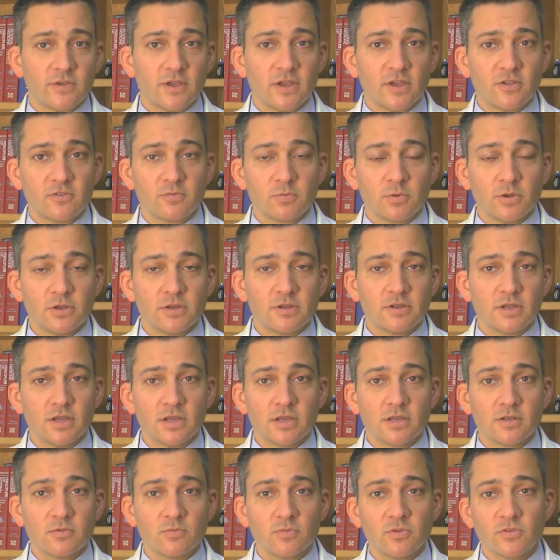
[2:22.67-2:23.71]
aspirin
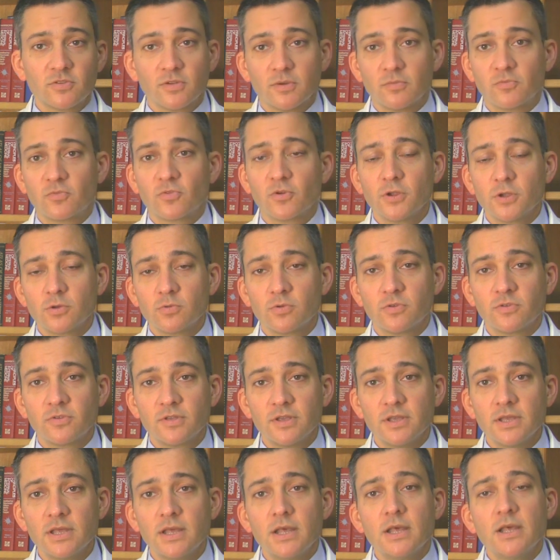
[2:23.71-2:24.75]
taken with some
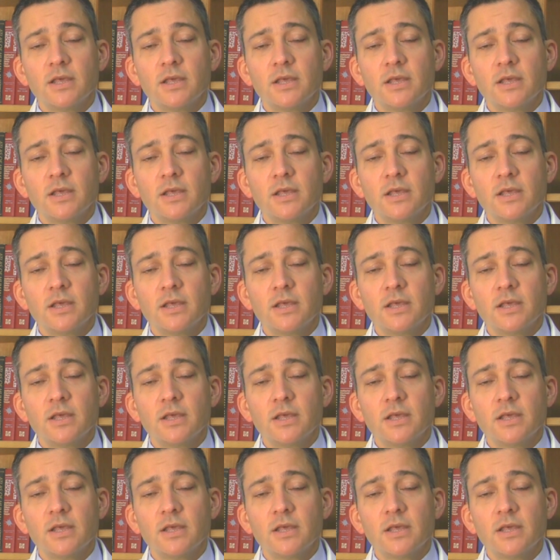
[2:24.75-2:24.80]
frequency